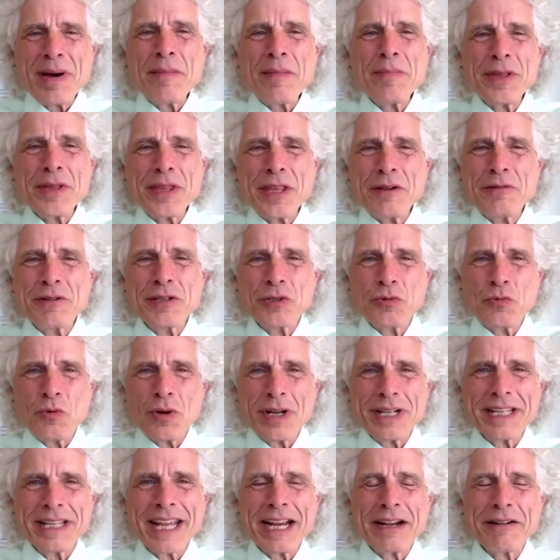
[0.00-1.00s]
But there is one
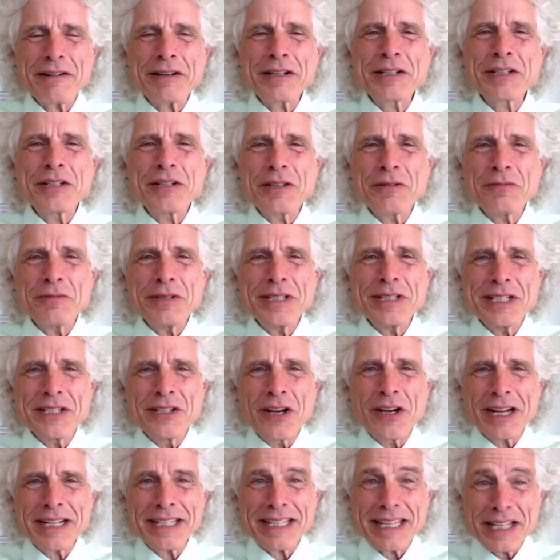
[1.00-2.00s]
character that we did
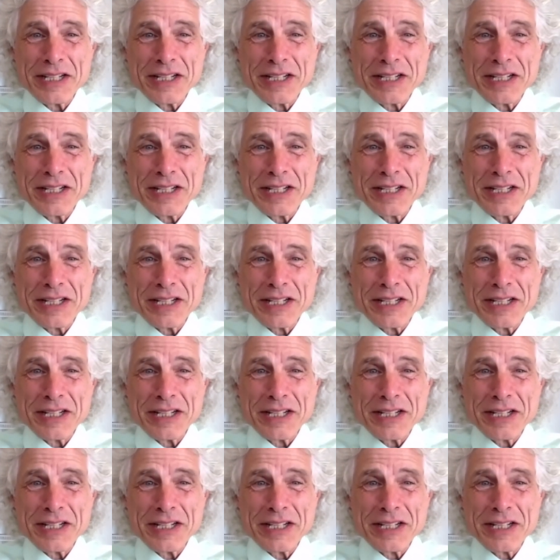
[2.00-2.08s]
not get to.